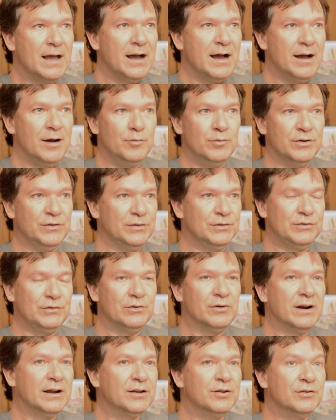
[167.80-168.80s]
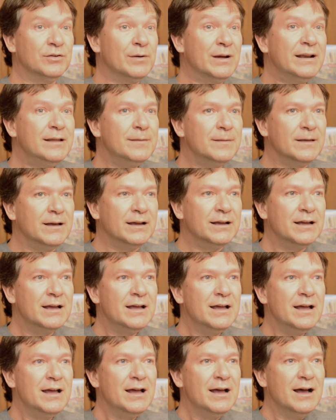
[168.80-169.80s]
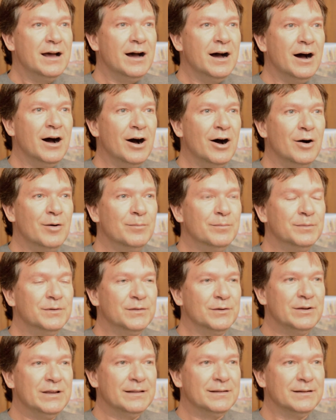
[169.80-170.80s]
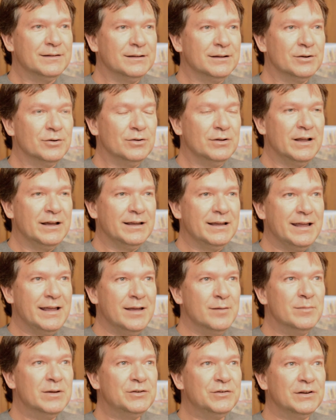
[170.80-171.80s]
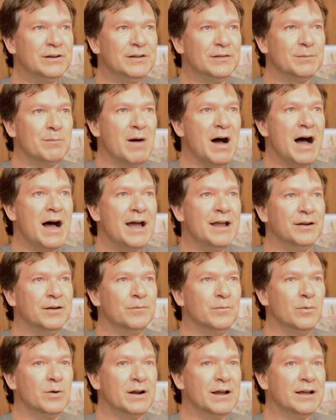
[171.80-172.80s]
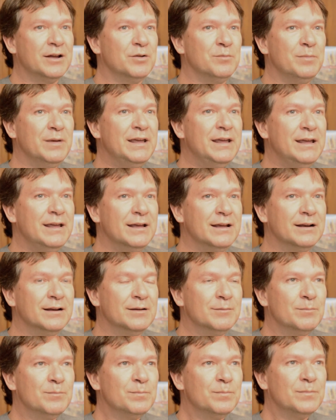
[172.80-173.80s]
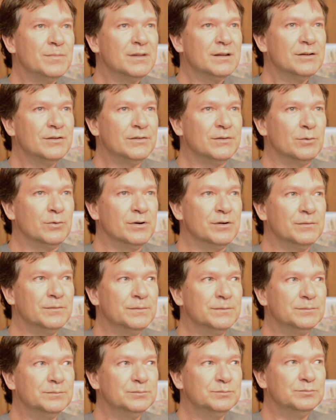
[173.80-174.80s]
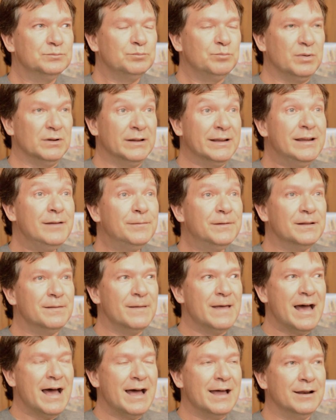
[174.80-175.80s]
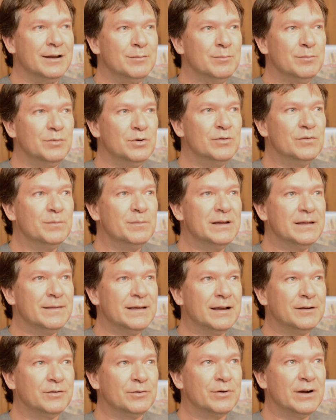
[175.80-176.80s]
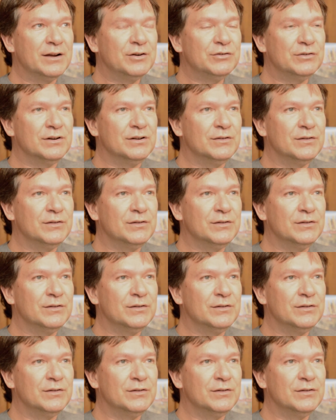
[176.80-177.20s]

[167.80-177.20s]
I wasn't sure I could do anything. So he had this little image in his mind of what I could be, and sort of believed in that and moved me in that direction.